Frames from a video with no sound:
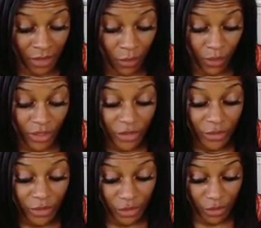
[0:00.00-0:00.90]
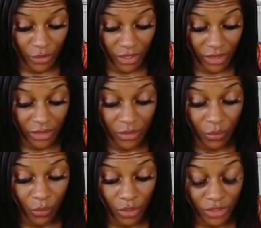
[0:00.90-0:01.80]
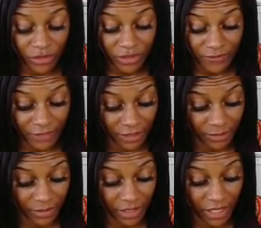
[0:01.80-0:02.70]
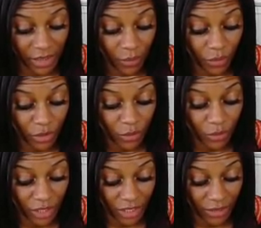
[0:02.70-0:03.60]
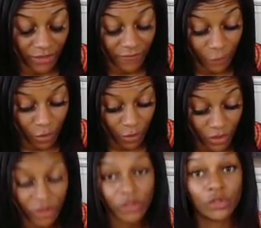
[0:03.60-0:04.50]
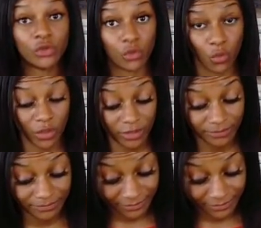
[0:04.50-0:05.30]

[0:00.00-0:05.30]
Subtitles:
where you are going, what you're developing, and what you will carry forward, your